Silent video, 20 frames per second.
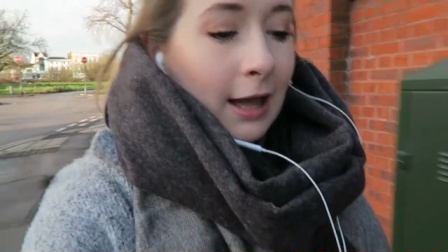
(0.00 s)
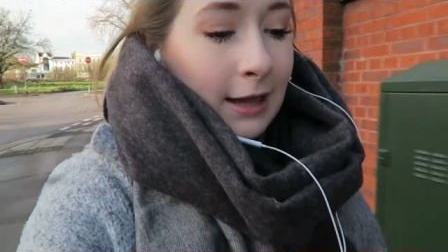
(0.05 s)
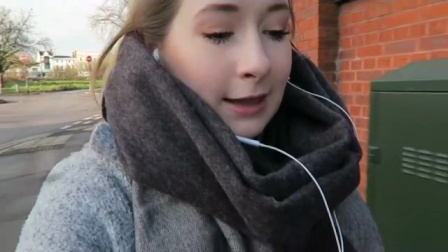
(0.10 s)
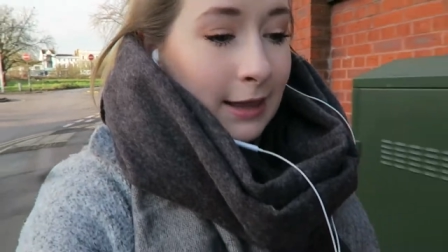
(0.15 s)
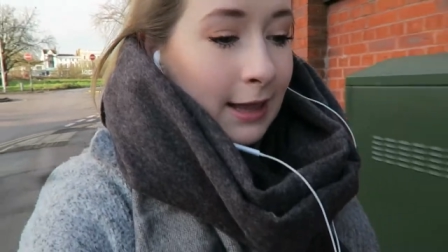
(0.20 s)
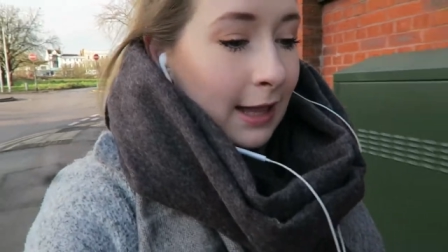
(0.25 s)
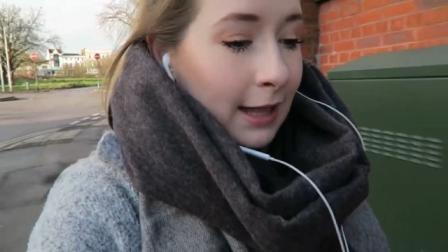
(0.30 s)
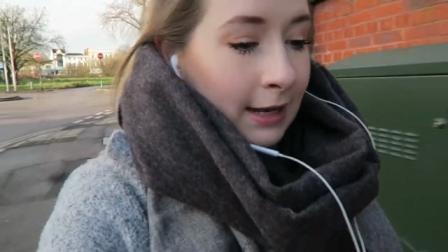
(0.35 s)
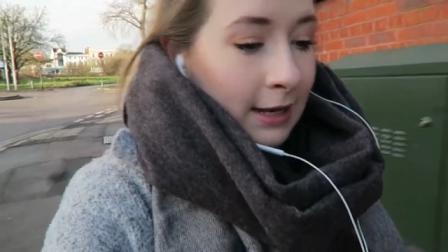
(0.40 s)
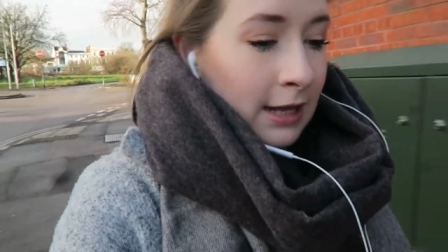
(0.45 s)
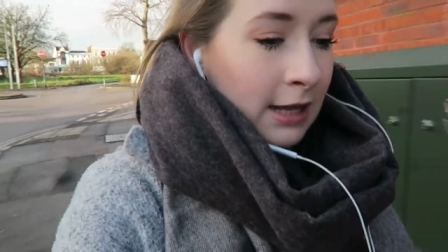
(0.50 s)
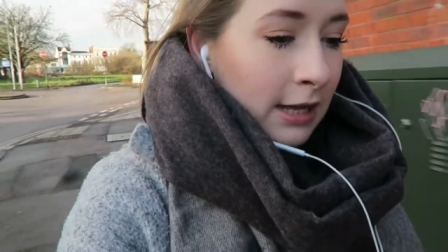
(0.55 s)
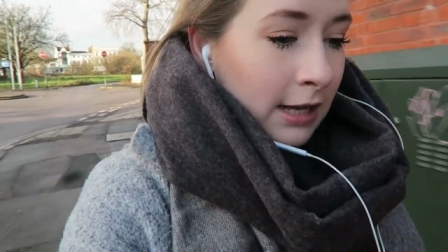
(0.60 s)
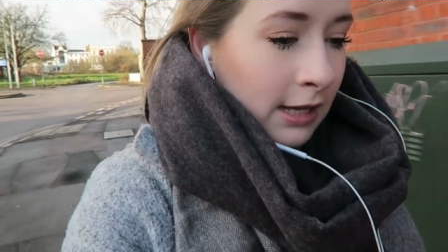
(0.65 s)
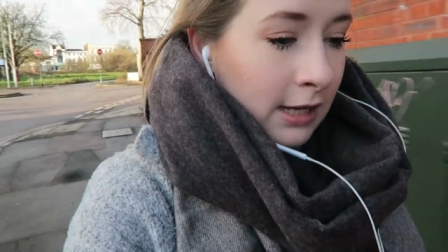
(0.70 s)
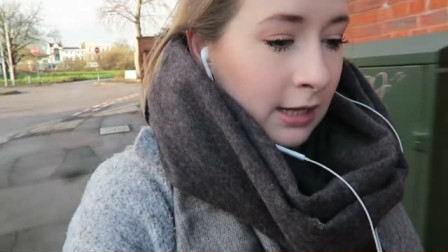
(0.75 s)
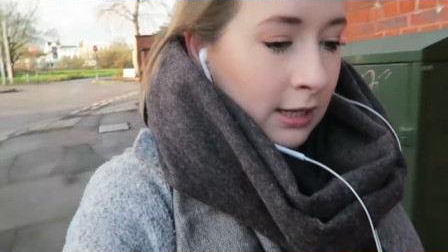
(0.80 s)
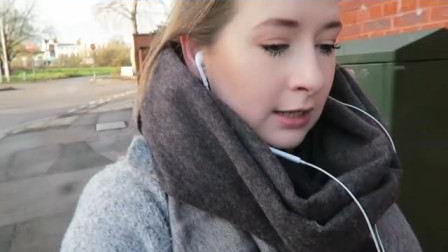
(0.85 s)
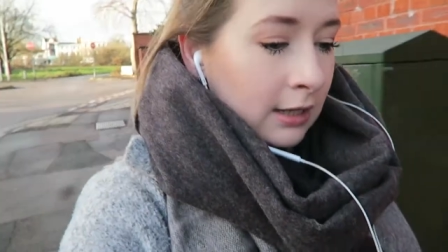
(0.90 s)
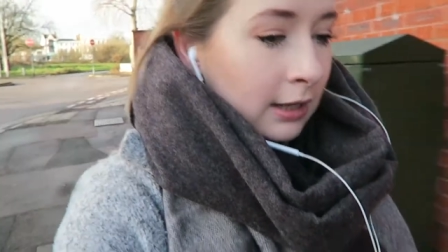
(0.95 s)
And then
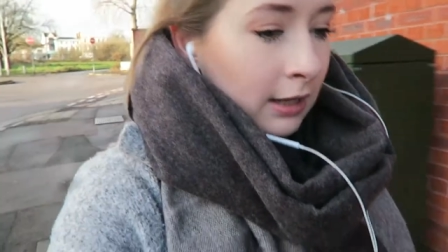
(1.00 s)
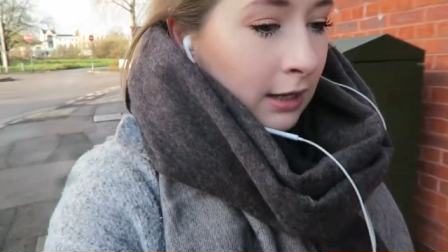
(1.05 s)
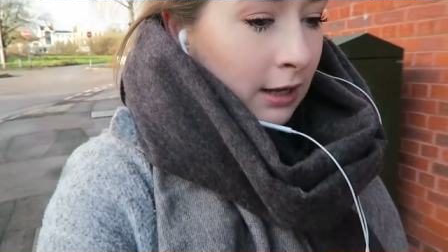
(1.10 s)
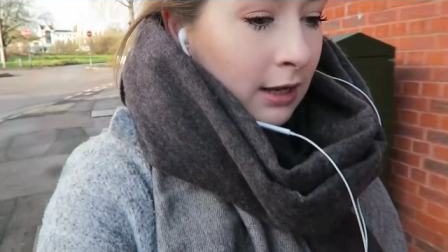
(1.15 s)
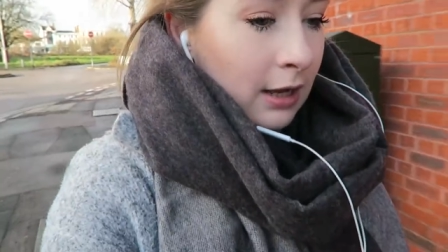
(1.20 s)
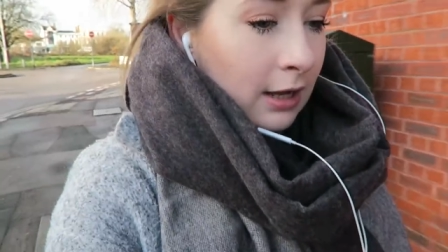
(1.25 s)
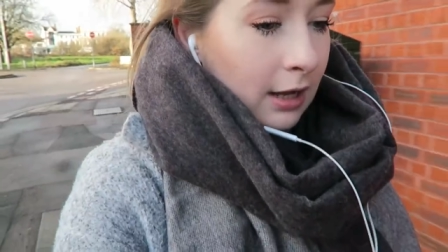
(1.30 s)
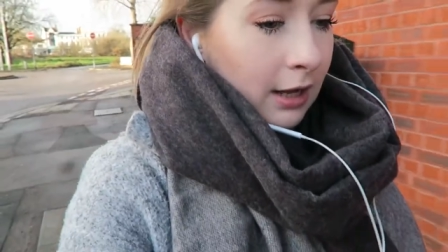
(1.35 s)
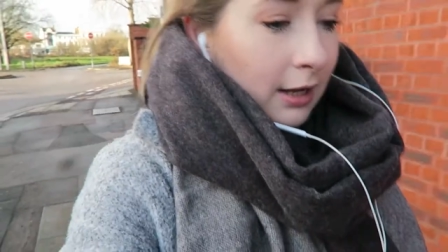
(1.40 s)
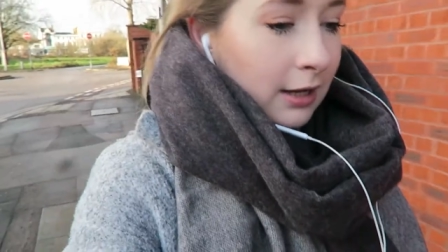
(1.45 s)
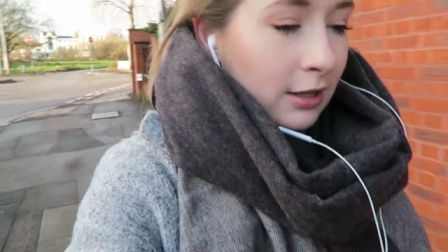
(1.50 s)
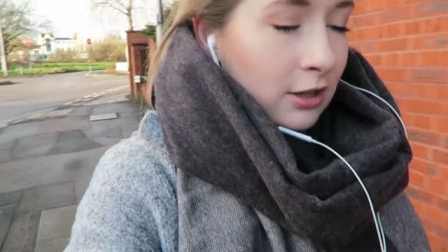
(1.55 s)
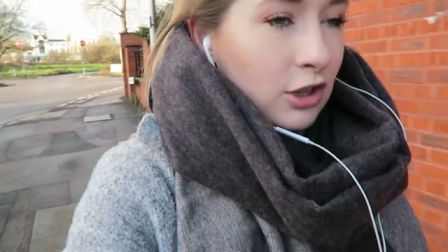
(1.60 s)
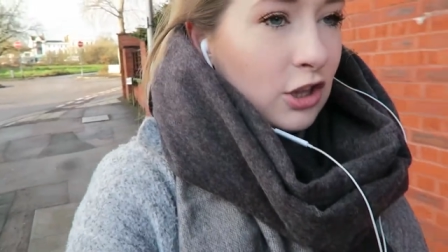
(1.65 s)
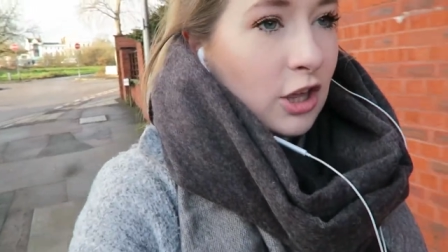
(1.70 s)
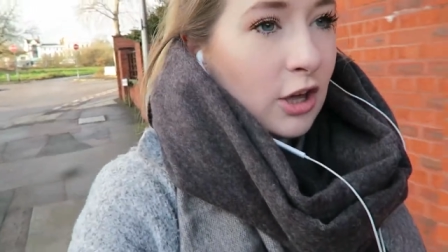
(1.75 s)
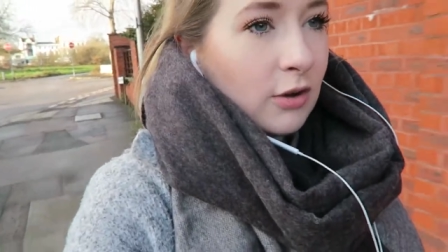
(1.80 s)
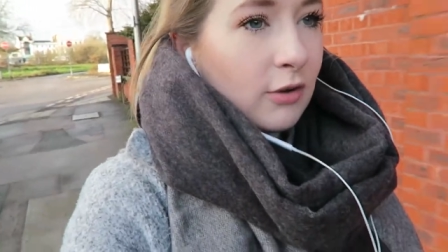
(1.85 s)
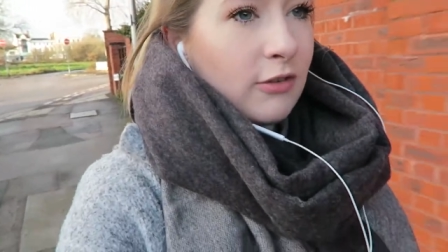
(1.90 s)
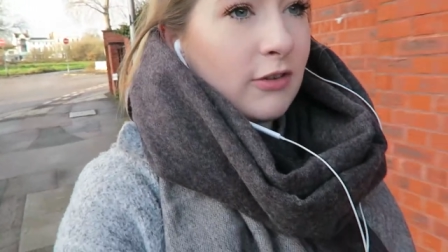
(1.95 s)
I can
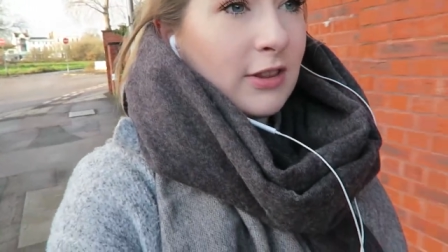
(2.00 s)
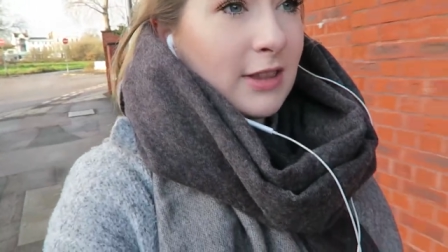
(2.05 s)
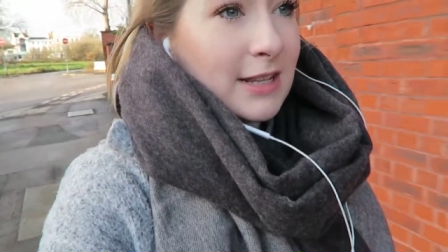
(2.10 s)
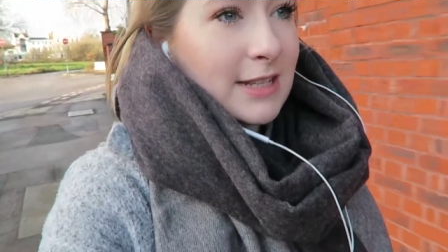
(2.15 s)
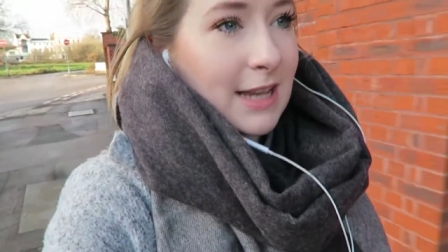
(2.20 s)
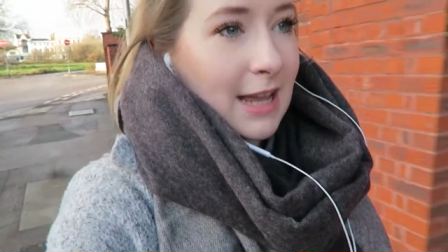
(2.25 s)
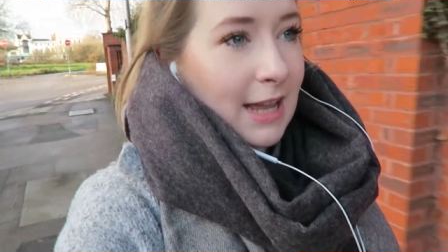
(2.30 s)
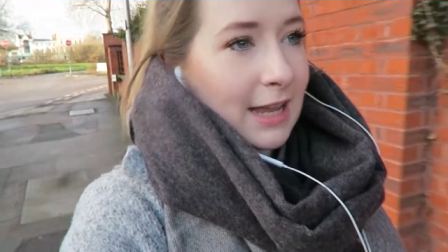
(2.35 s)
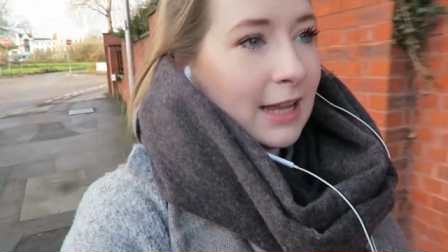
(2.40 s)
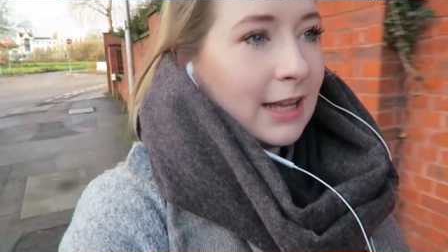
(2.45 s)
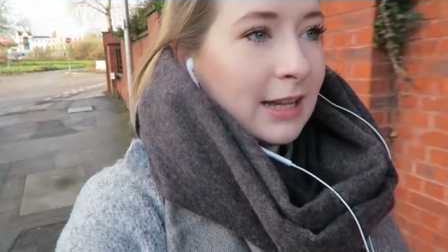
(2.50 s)
chill for the day.